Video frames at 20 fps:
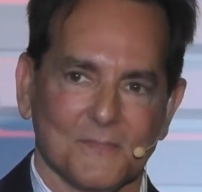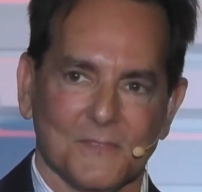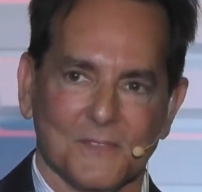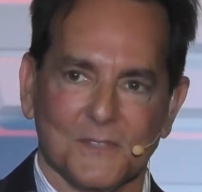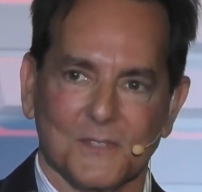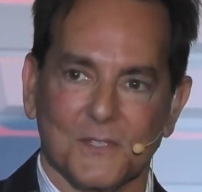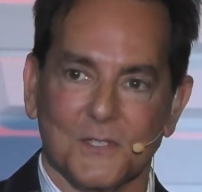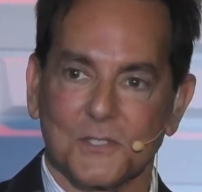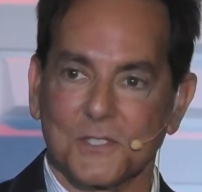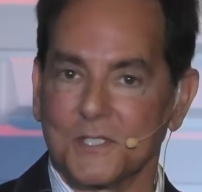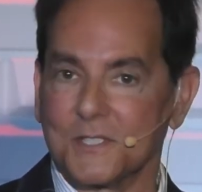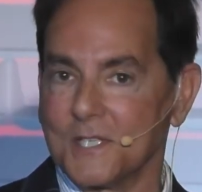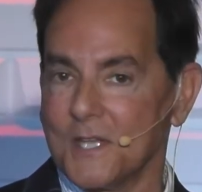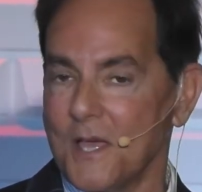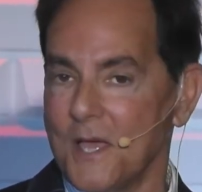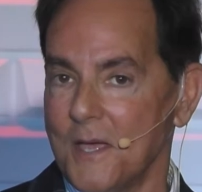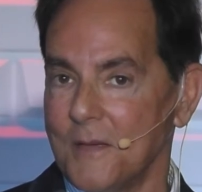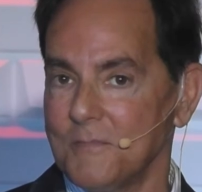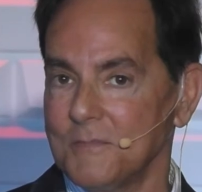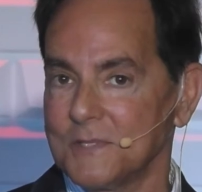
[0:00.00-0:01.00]
There's a
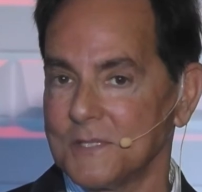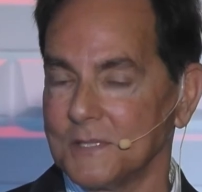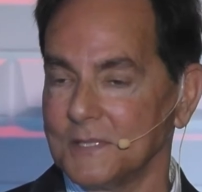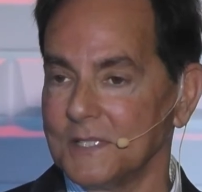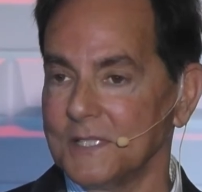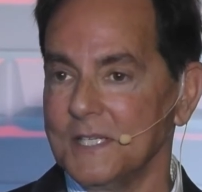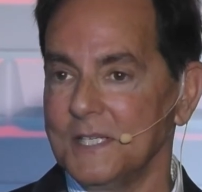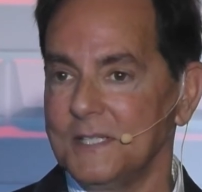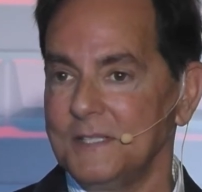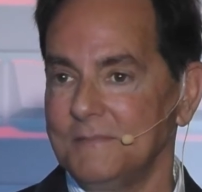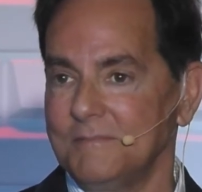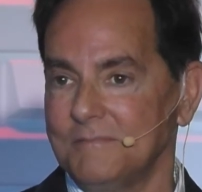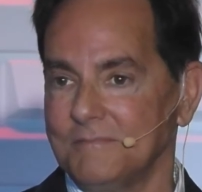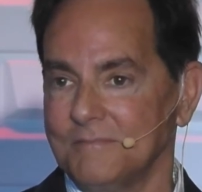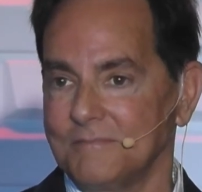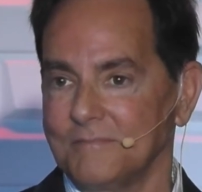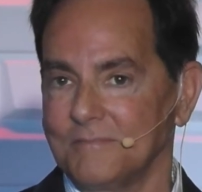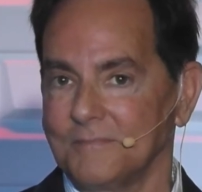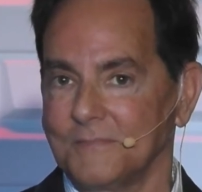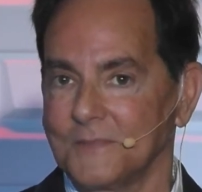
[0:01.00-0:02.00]
time to lead.
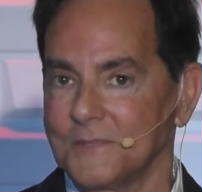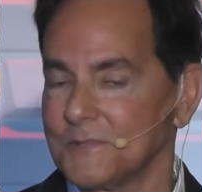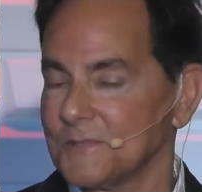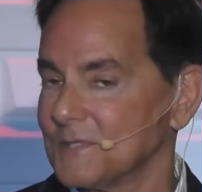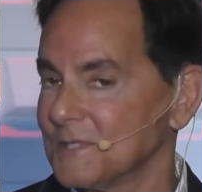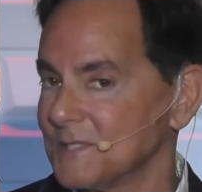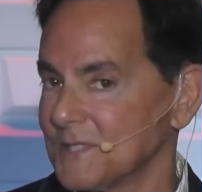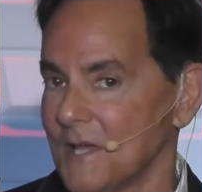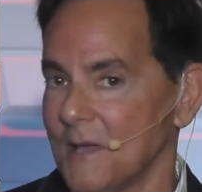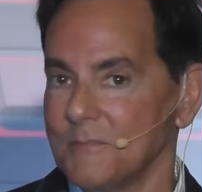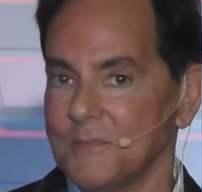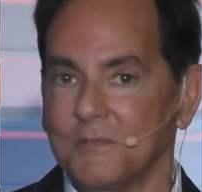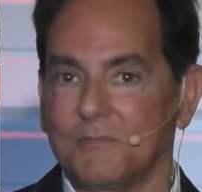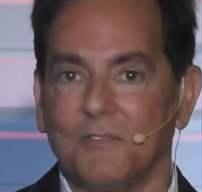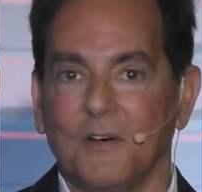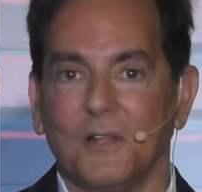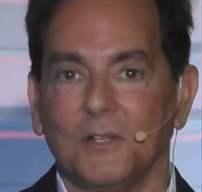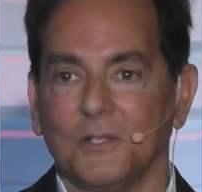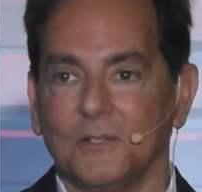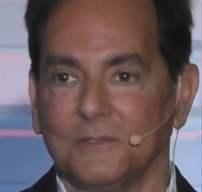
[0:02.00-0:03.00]
There's a time to
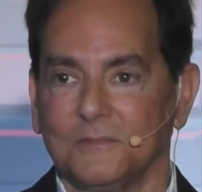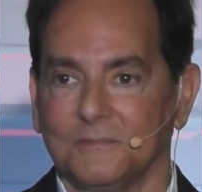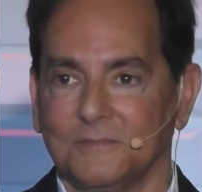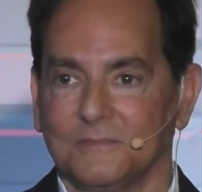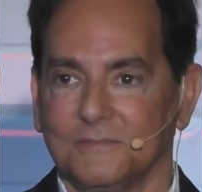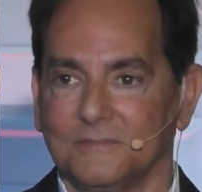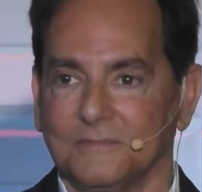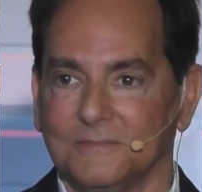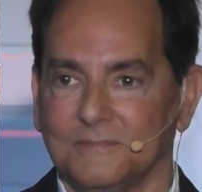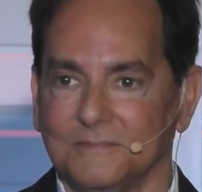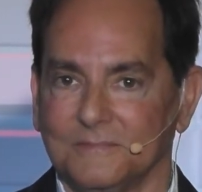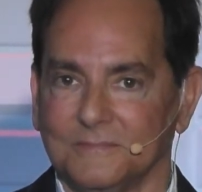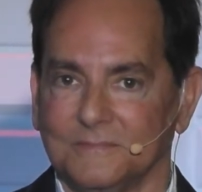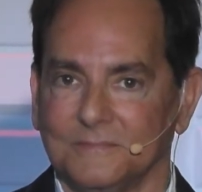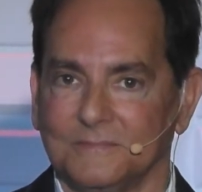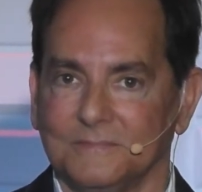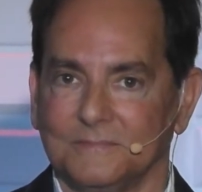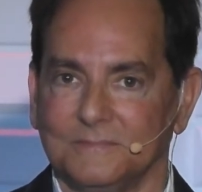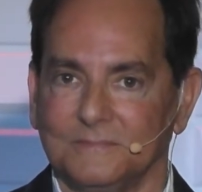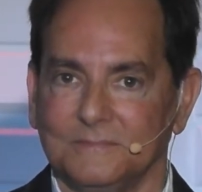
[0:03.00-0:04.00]
follow.
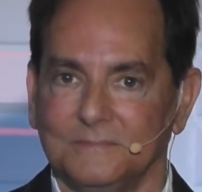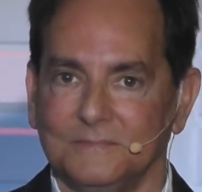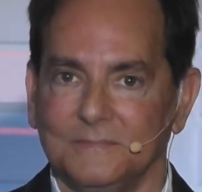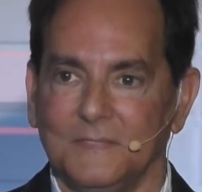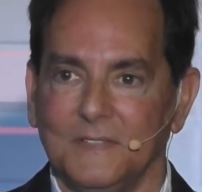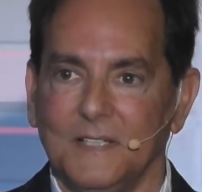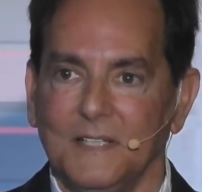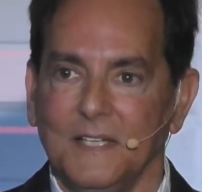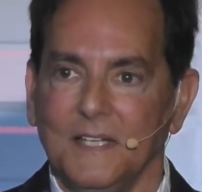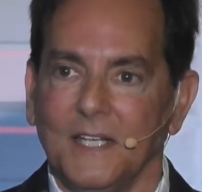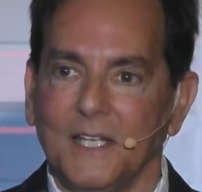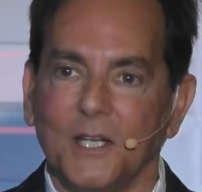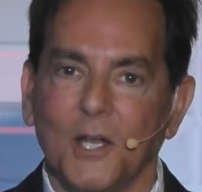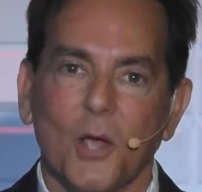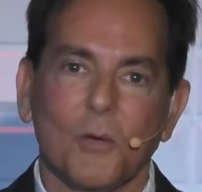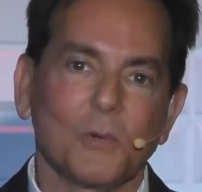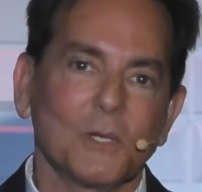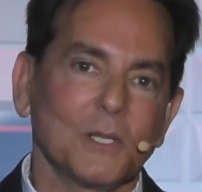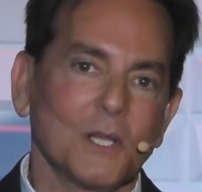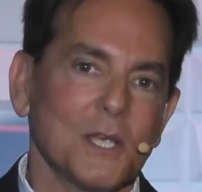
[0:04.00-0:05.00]
In
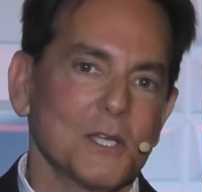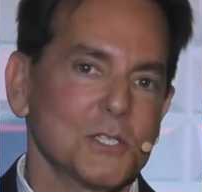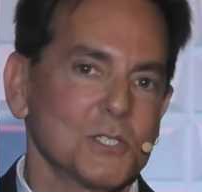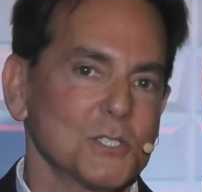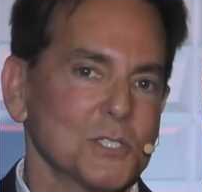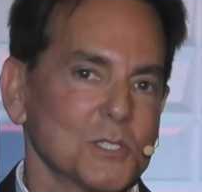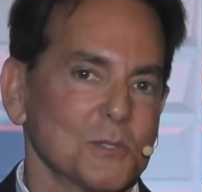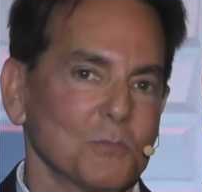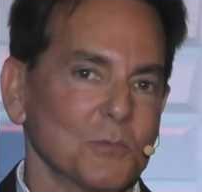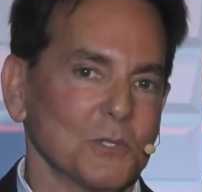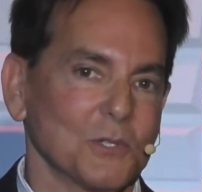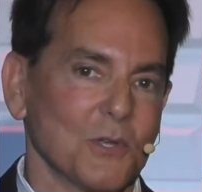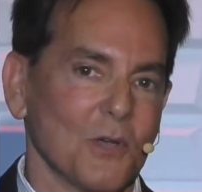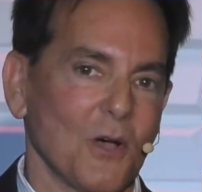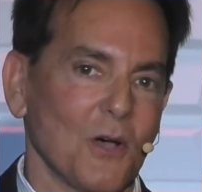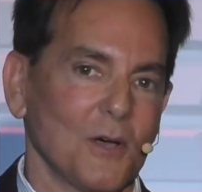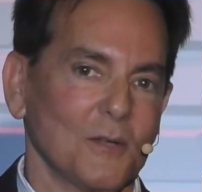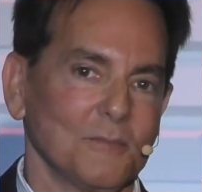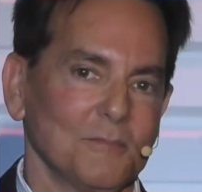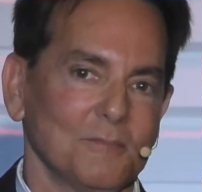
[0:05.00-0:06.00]
our relationship with
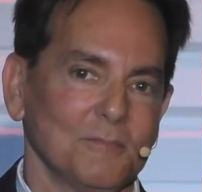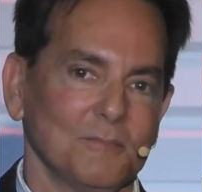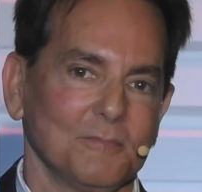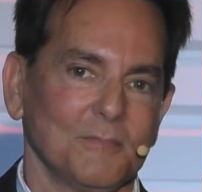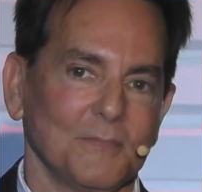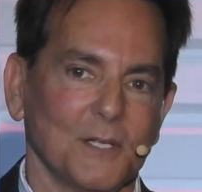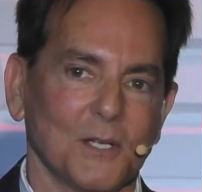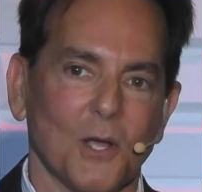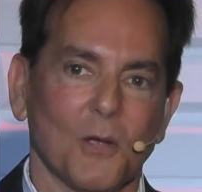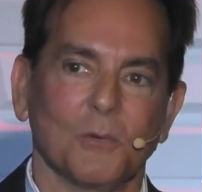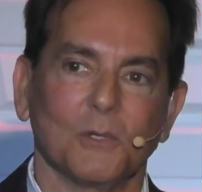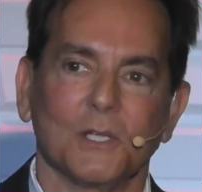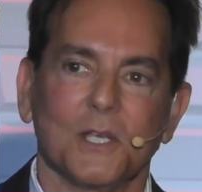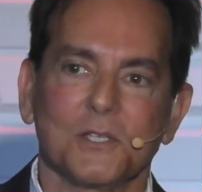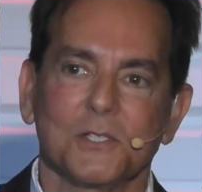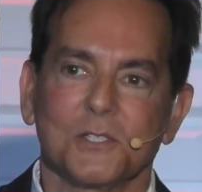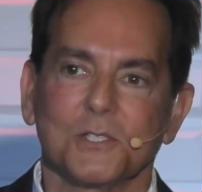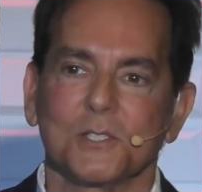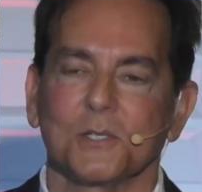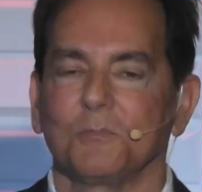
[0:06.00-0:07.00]
God, in our
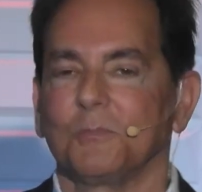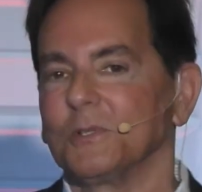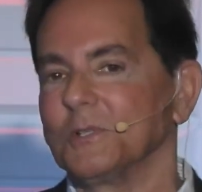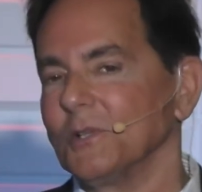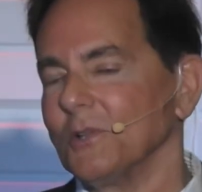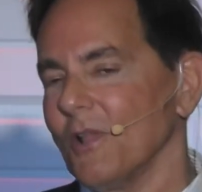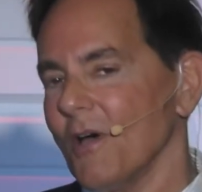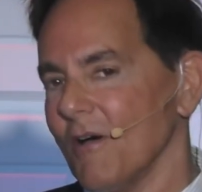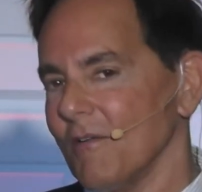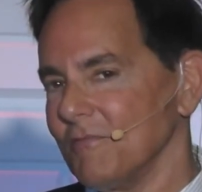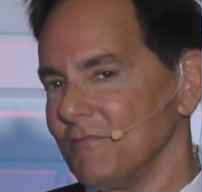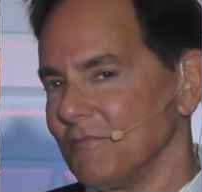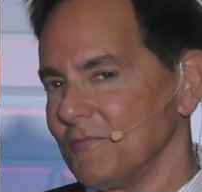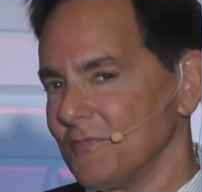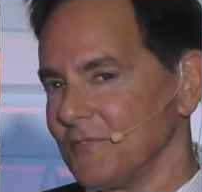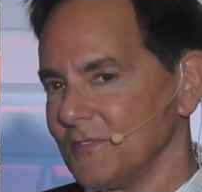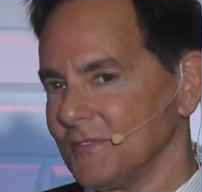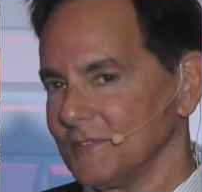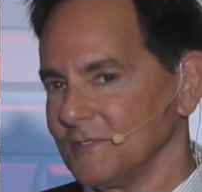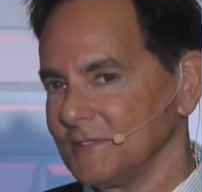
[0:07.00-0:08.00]
relationship with
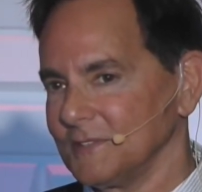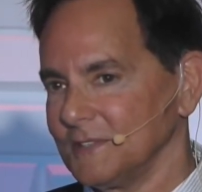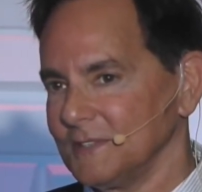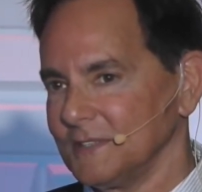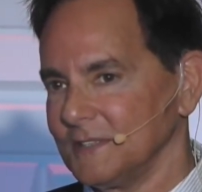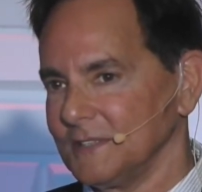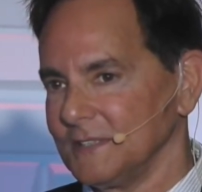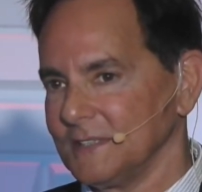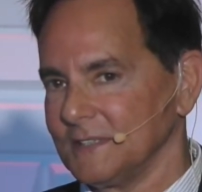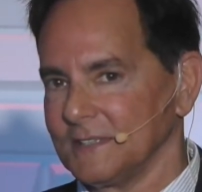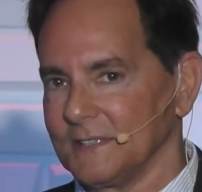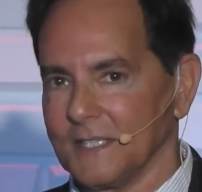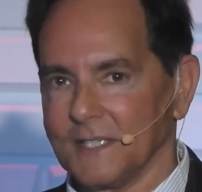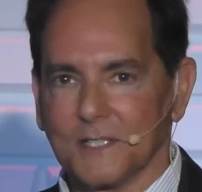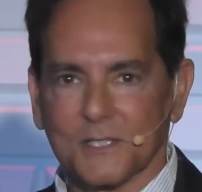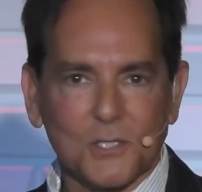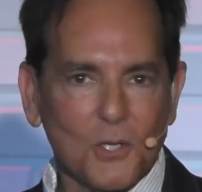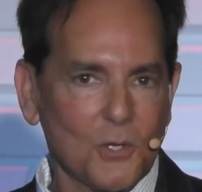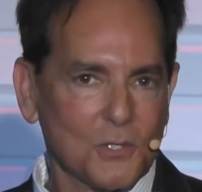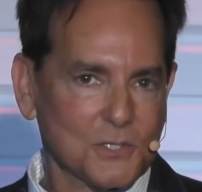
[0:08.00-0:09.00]
love, that
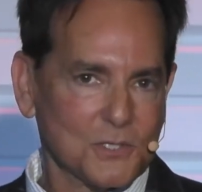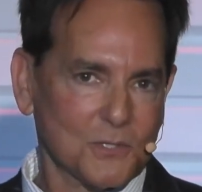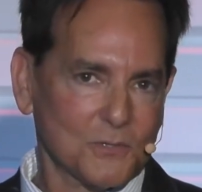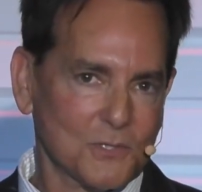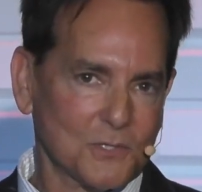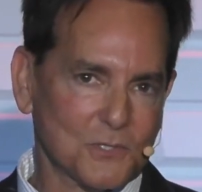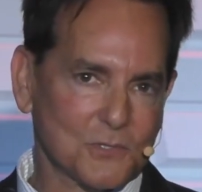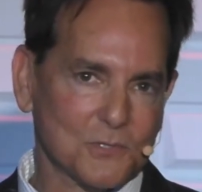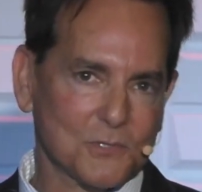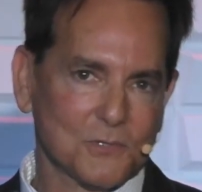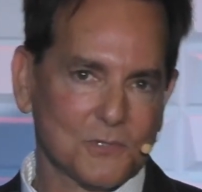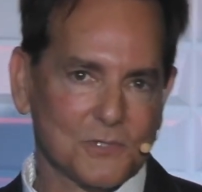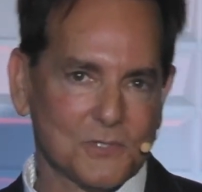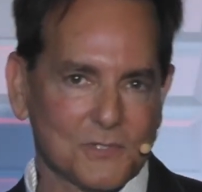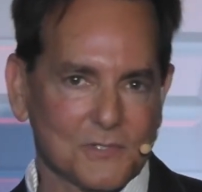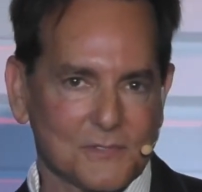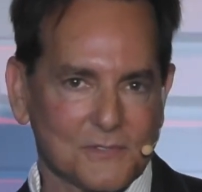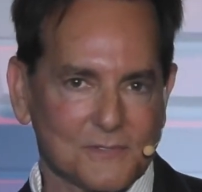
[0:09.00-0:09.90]
is also the truth.